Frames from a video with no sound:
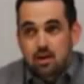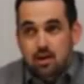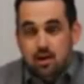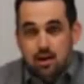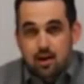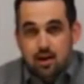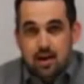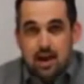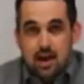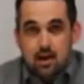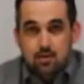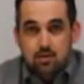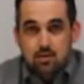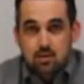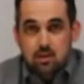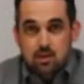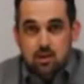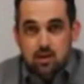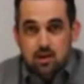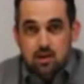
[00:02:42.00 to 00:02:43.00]
out in
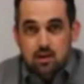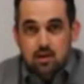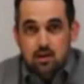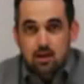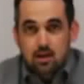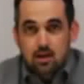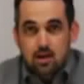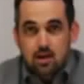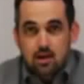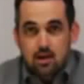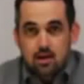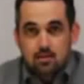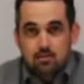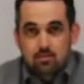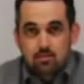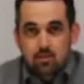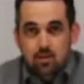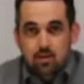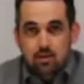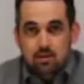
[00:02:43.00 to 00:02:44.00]
the
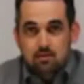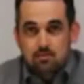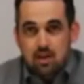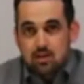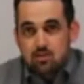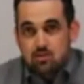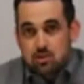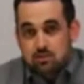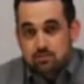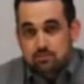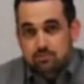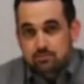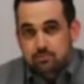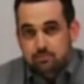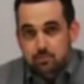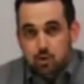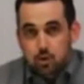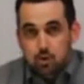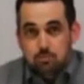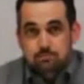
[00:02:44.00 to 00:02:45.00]
convention
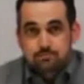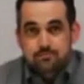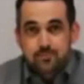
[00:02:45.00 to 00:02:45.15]
room.